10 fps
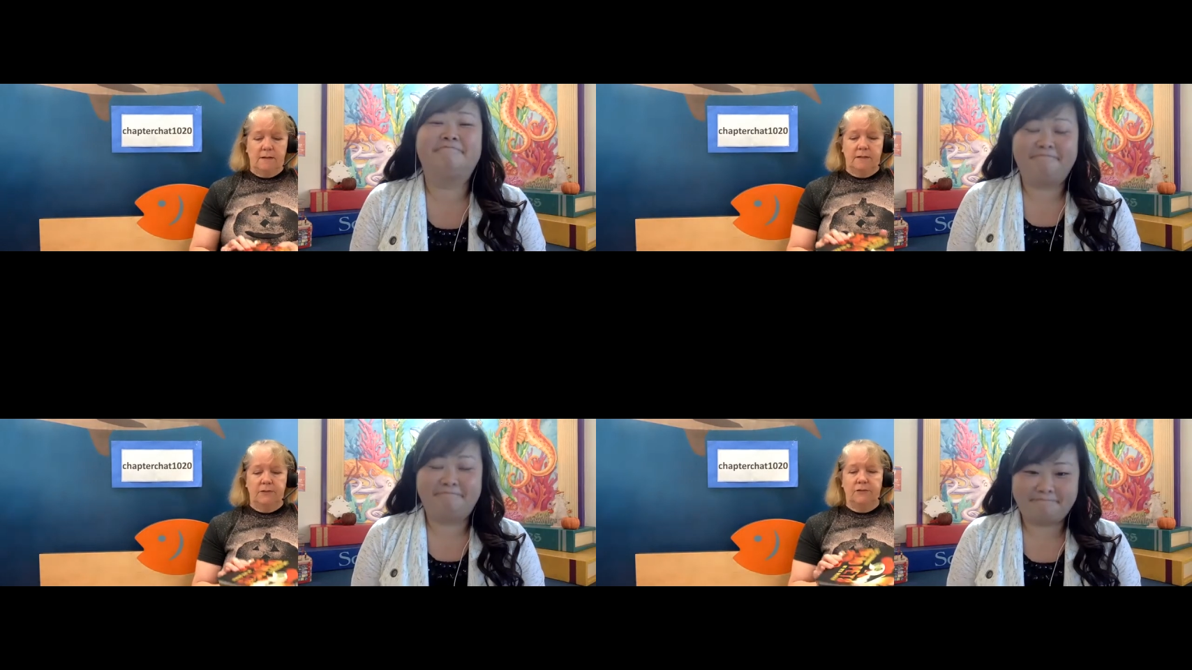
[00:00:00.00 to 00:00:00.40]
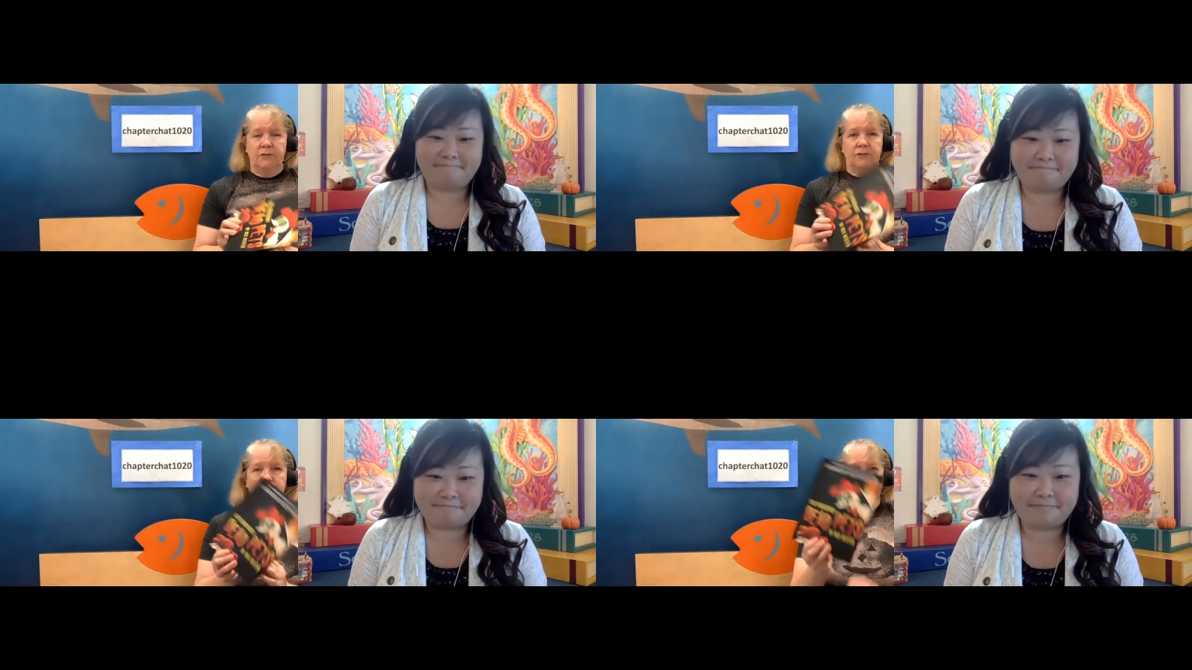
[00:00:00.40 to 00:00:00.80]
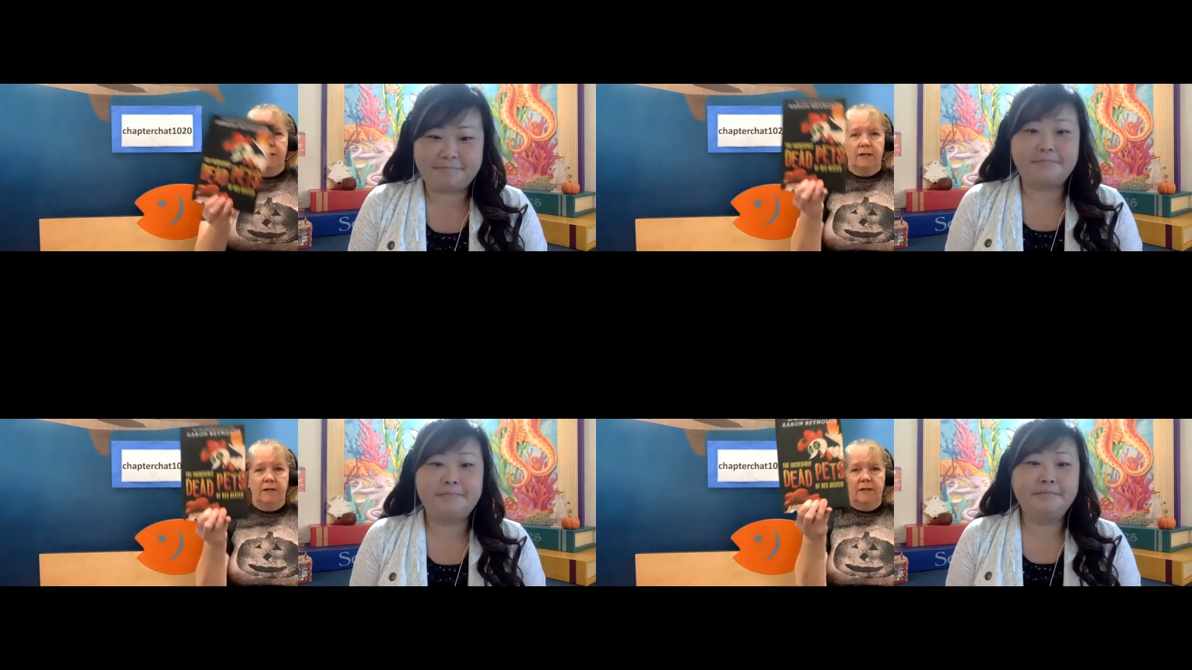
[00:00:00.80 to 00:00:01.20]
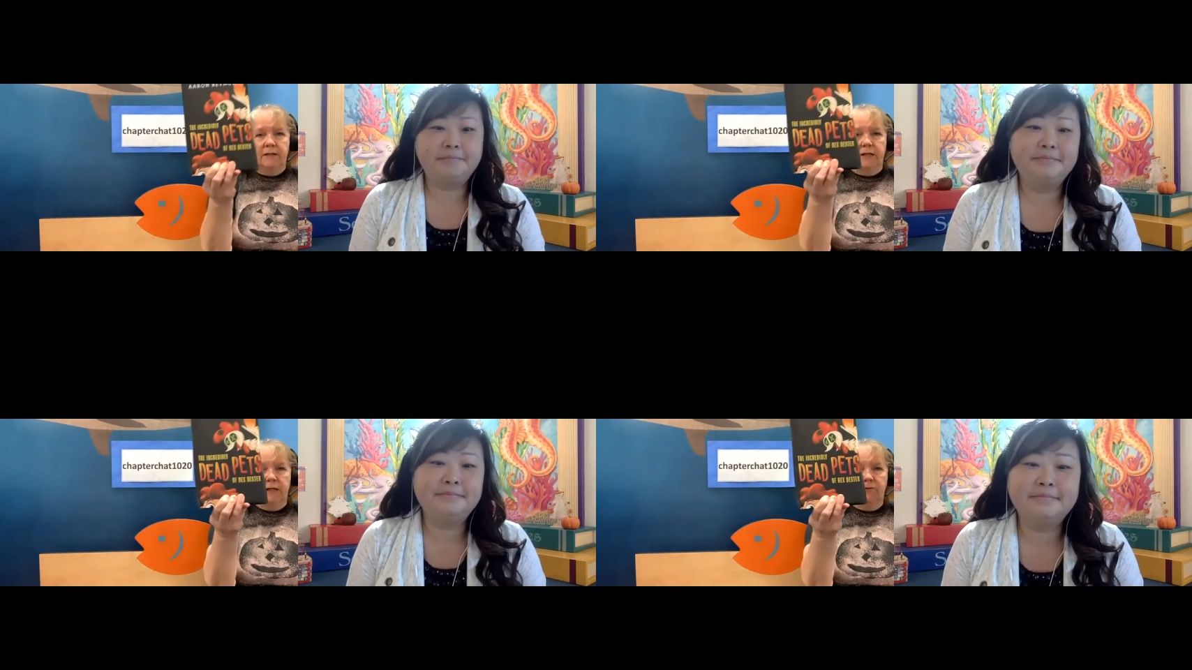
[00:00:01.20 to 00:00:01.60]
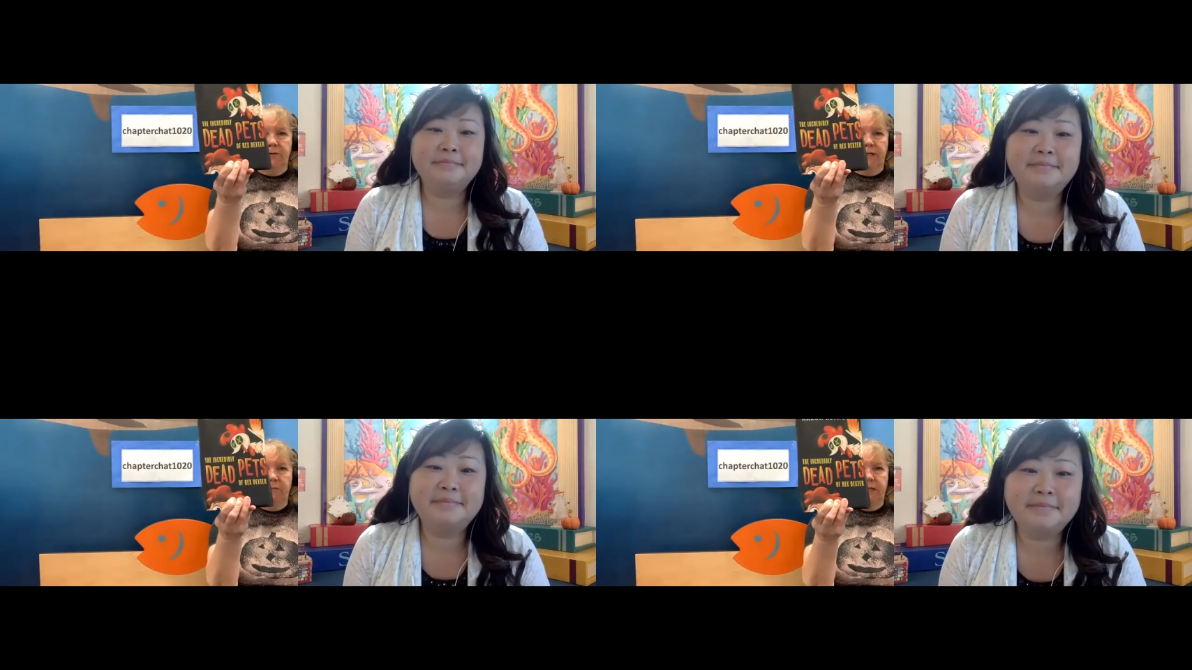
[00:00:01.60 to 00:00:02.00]
Speaker 1: This is the
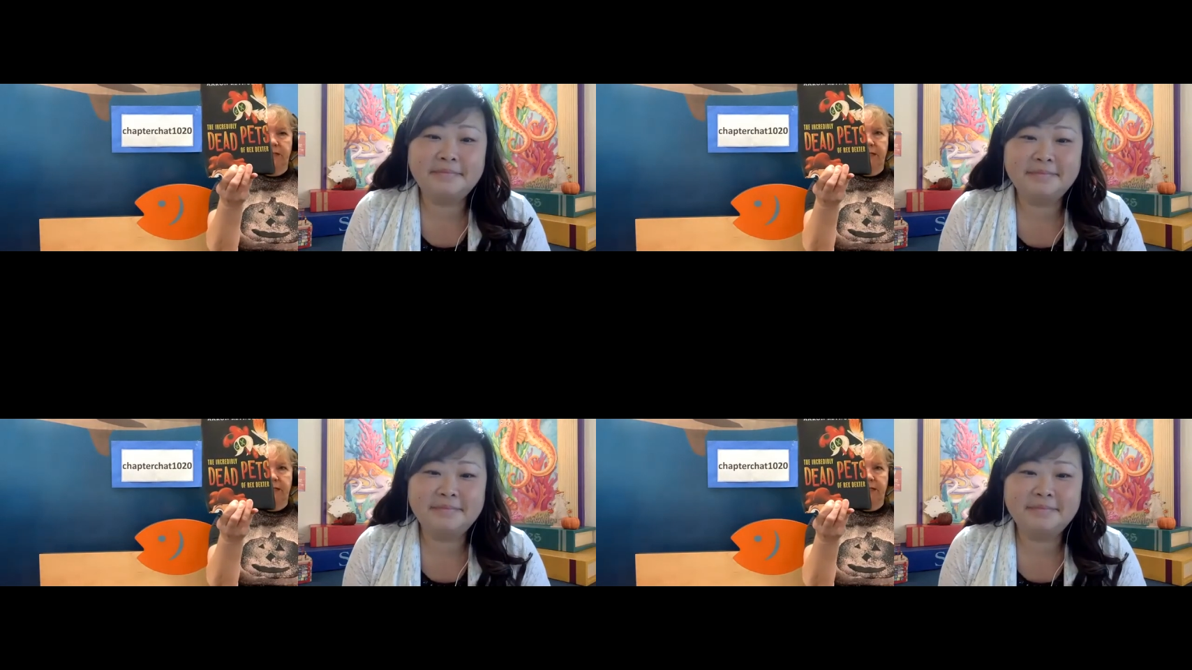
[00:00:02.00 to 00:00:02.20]
Incredibly